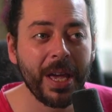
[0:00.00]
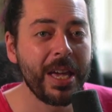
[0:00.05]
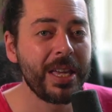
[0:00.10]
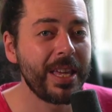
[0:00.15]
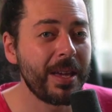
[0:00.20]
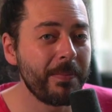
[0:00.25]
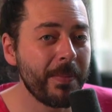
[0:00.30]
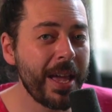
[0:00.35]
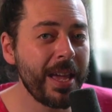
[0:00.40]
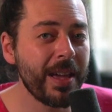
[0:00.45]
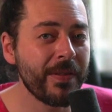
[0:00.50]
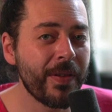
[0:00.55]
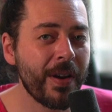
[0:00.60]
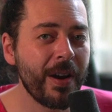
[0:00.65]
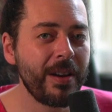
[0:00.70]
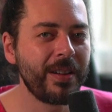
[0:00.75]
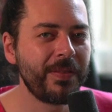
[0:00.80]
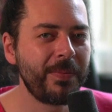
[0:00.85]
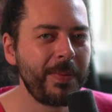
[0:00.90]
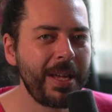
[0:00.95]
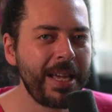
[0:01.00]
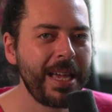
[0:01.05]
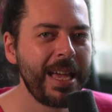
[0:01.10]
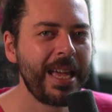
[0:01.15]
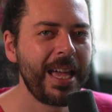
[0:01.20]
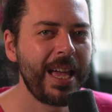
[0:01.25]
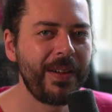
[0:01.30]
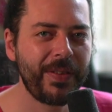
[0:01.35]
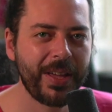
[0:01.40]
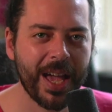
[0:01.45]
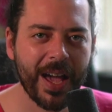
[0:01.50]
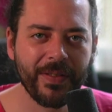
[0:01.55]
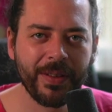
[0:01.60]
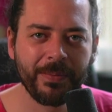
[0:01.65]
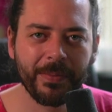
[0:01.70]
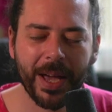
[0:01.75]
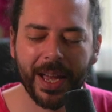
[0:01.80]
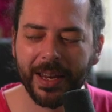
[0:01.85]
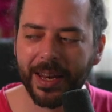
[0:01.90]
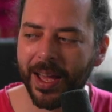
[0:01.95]
You might have heard of me. If you
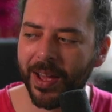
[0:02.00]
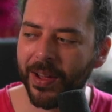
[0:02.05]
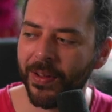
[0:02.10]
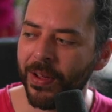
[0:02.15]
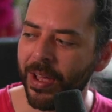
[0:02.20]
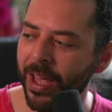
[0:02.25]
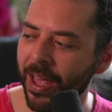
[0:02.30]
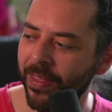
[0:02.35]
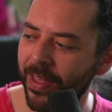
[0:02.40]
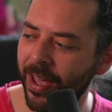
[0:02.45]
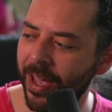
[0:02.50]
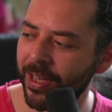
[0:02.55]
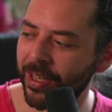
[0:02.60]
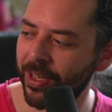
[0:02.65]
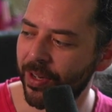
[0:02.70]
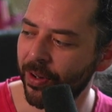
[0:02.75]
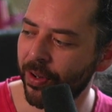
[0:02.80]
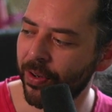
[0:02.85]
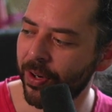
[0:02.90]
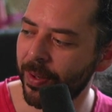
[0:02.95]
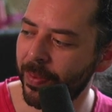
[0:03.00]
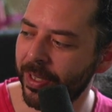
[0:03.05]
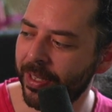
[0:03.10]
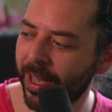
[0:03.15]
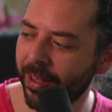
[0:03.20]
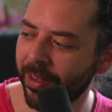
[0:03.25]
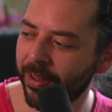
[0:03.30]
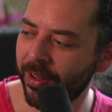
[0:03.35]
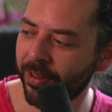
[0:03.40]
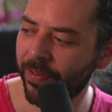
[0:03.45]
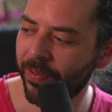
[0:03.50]
haven't by now, then you're going to be telling all your